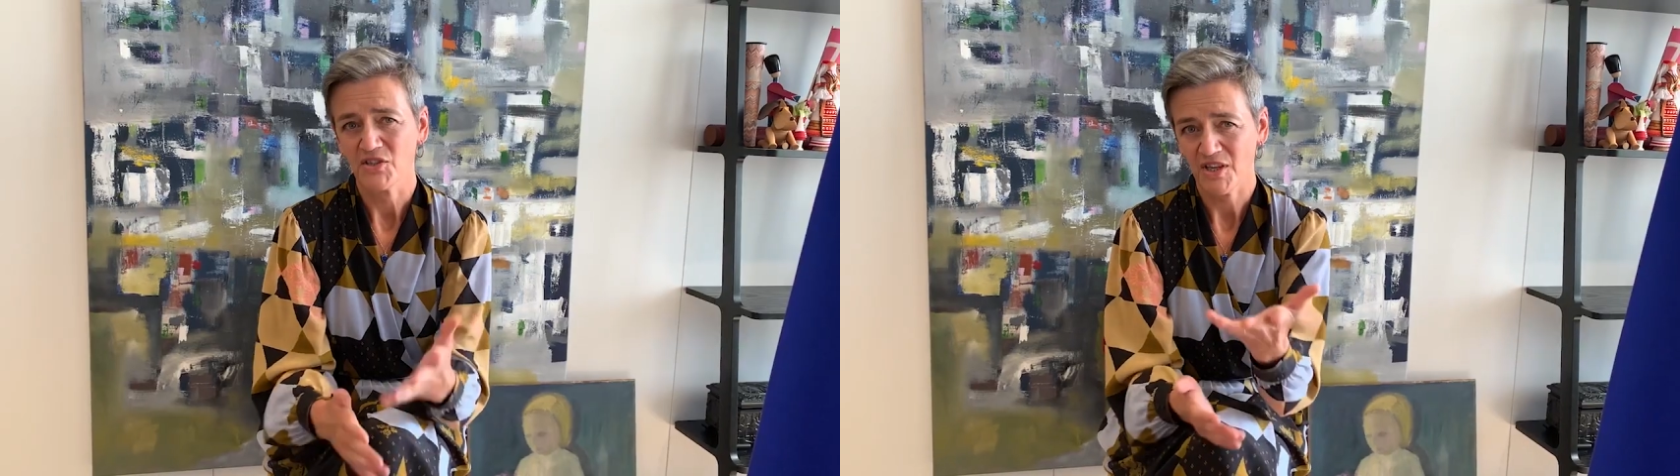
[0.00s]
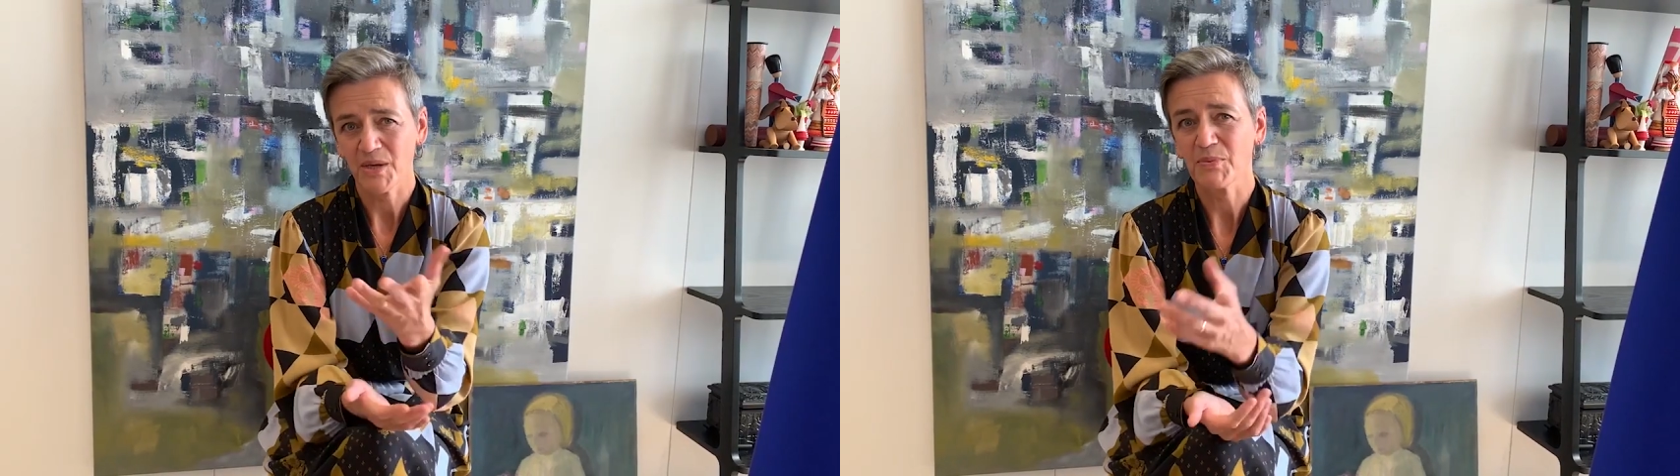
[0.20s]

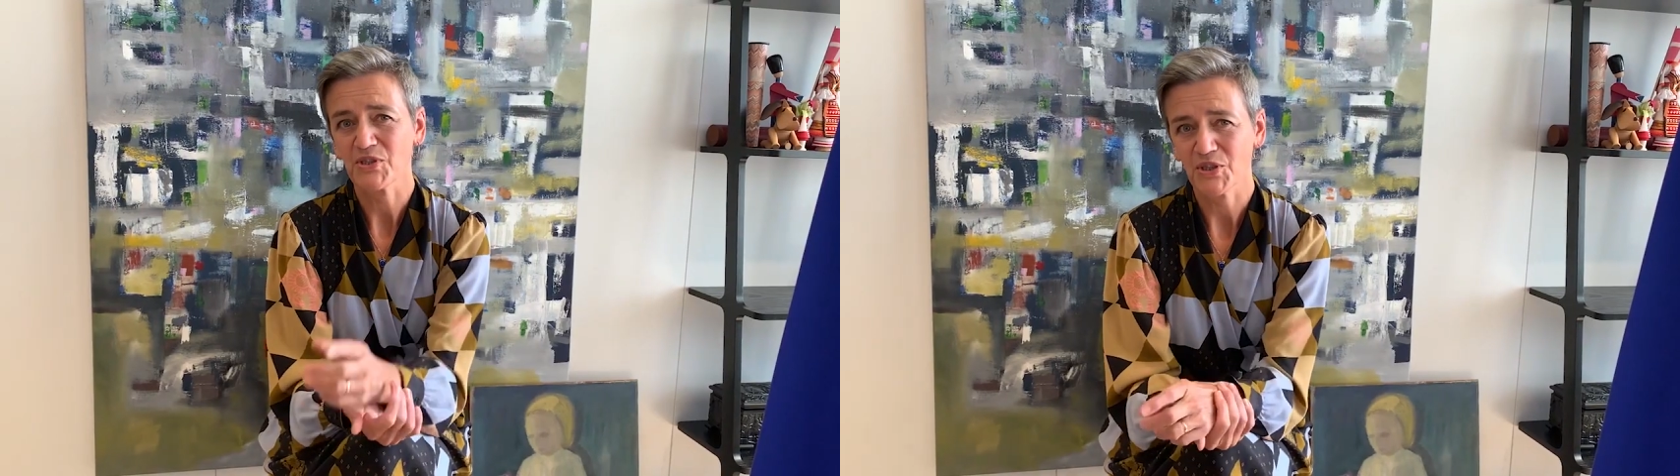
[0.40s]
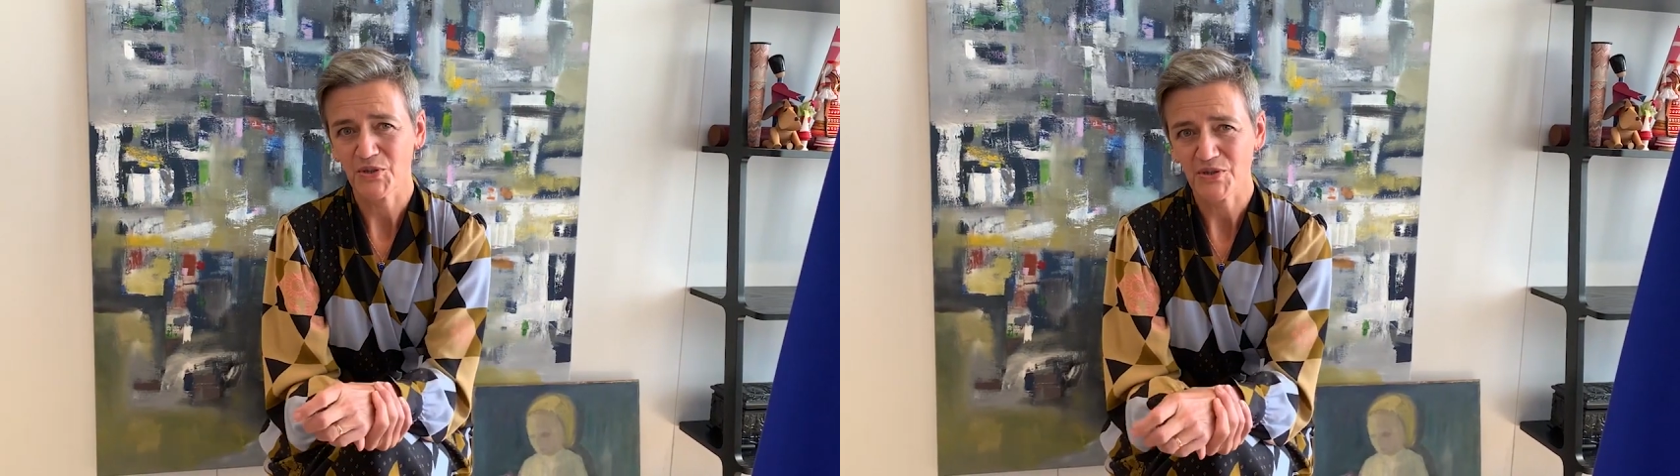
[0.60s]

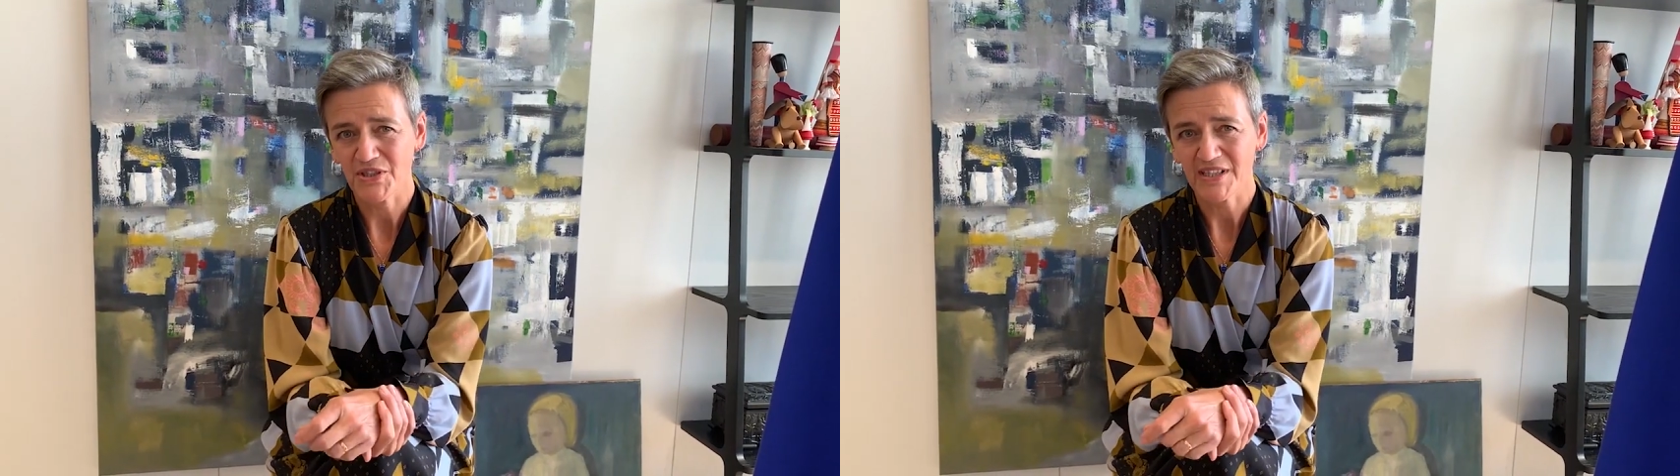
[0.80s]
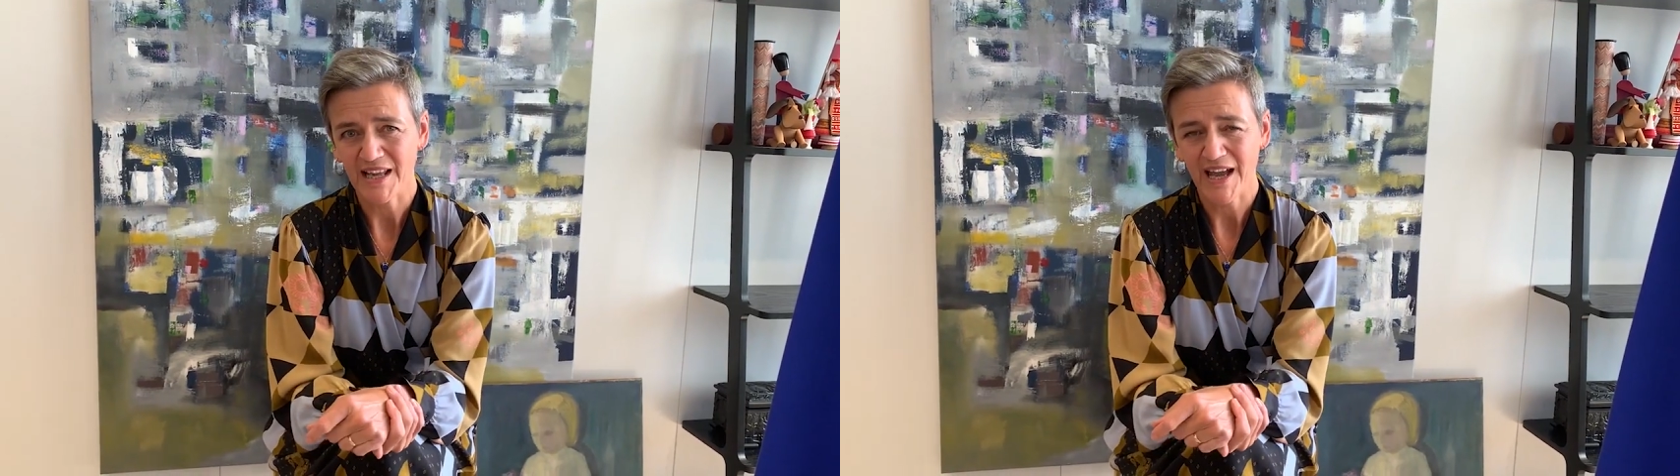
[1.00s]

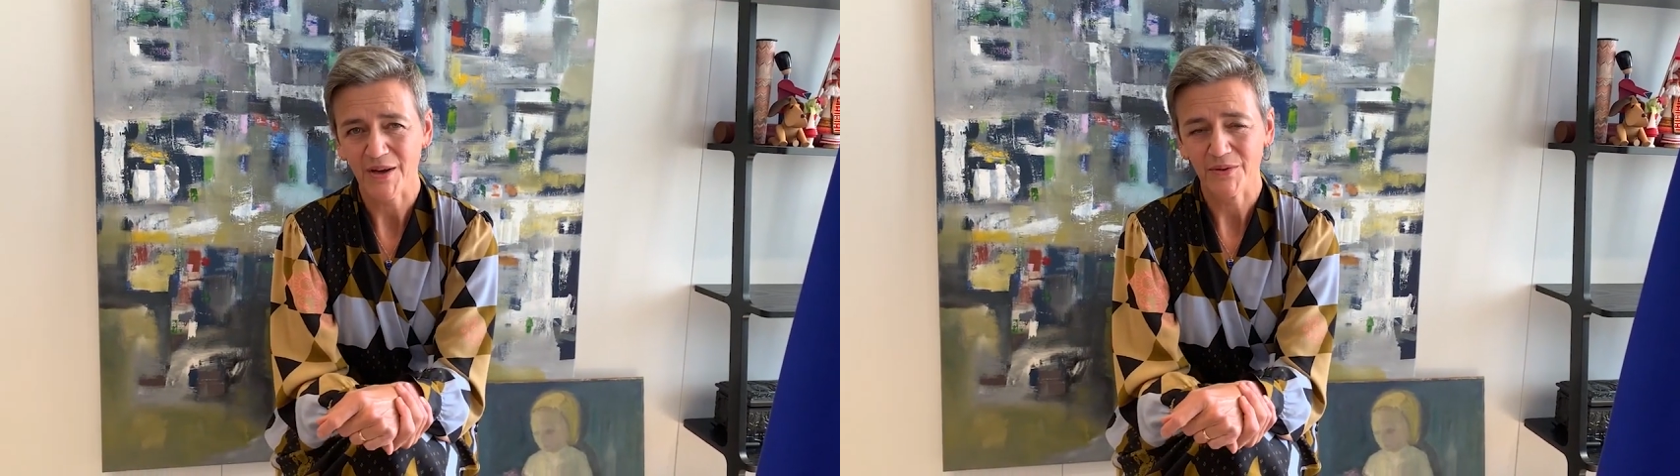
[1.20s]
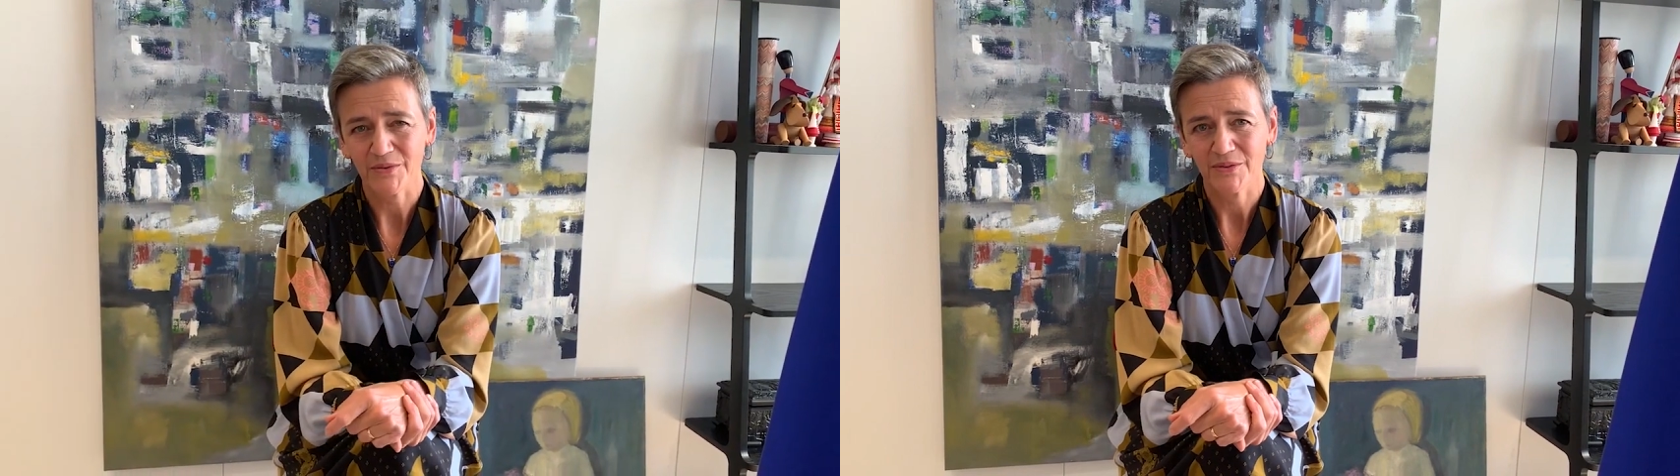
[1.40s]
Cybersecurity
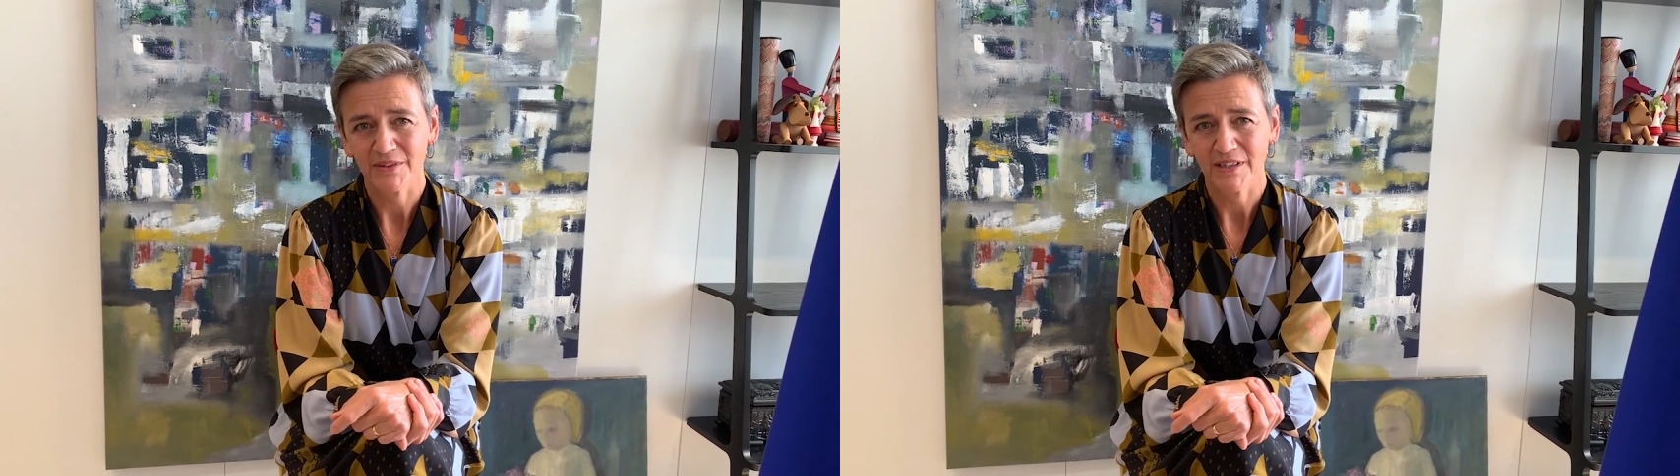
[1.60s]
now